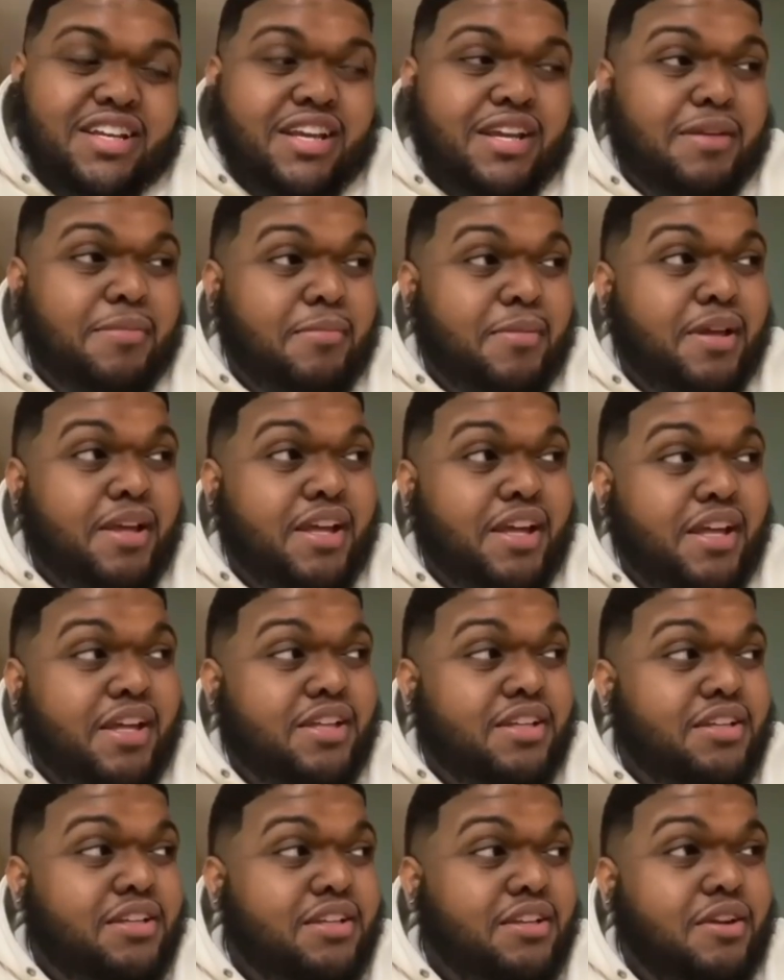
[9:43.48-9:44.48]
Yeah,
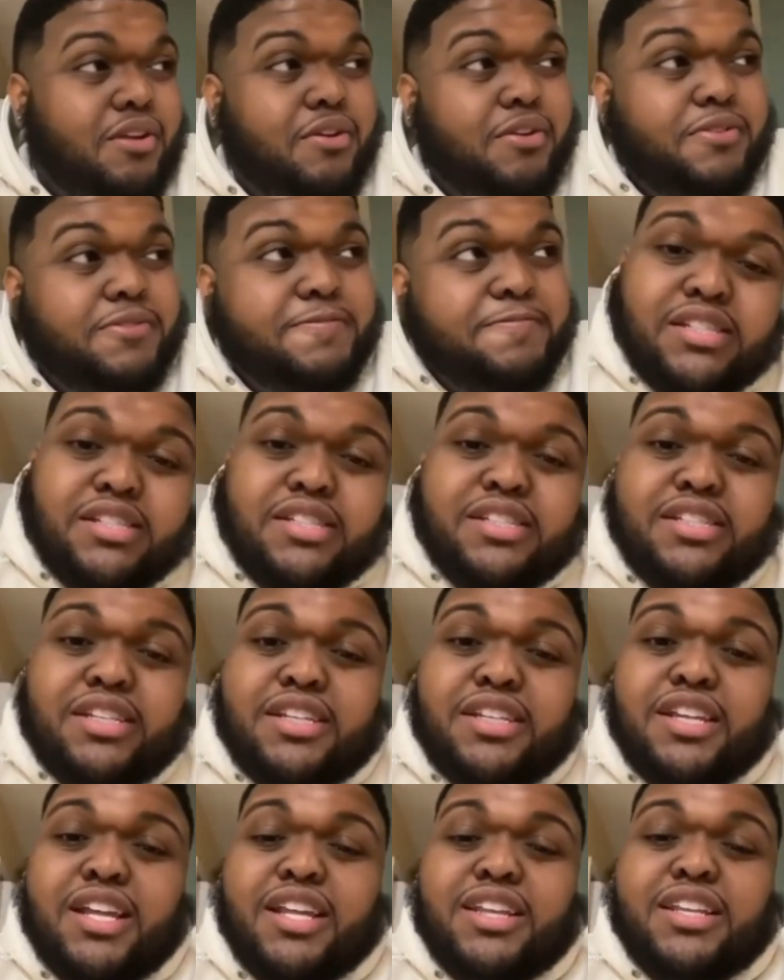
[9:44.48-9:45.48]
man, you know, just
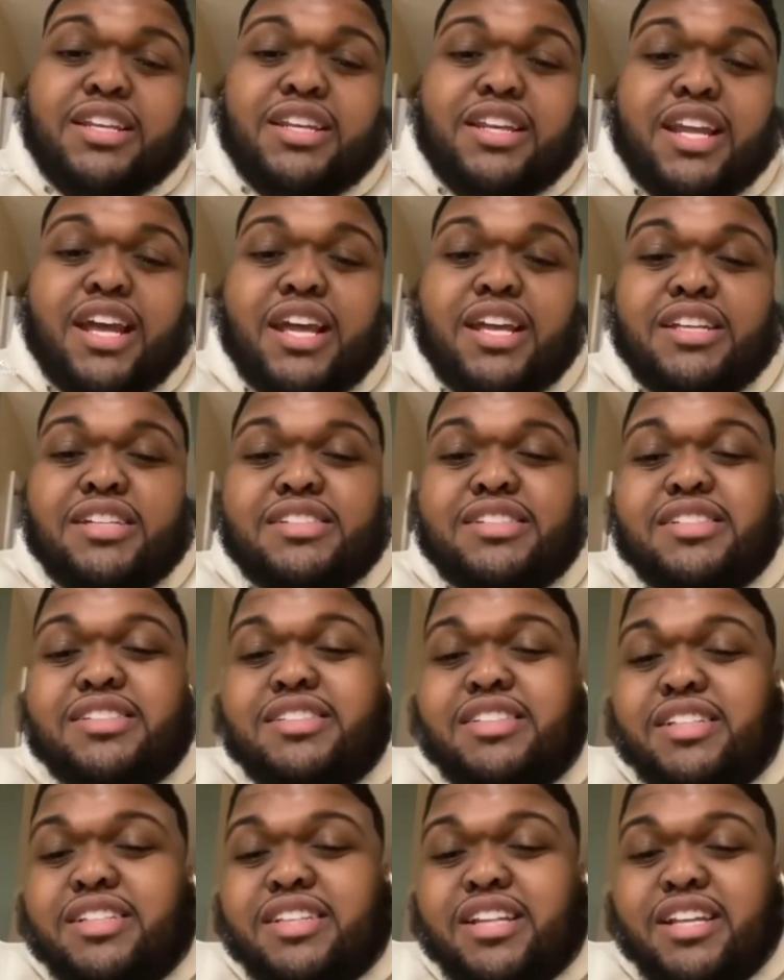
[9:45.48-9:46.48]
another night,
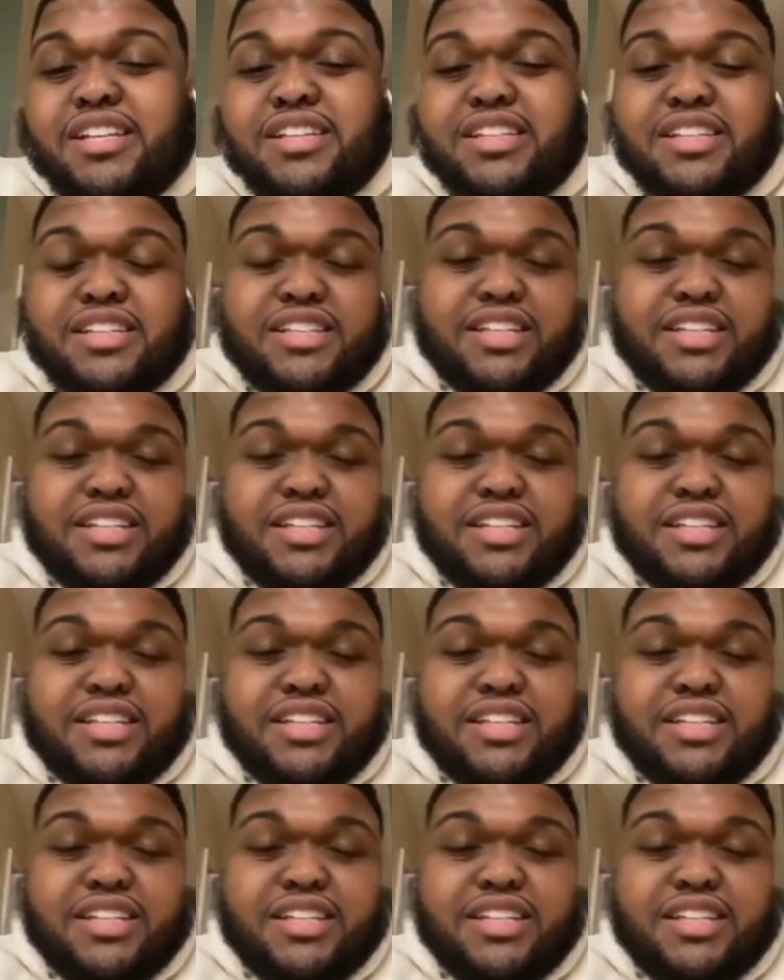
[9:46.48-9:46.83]
just another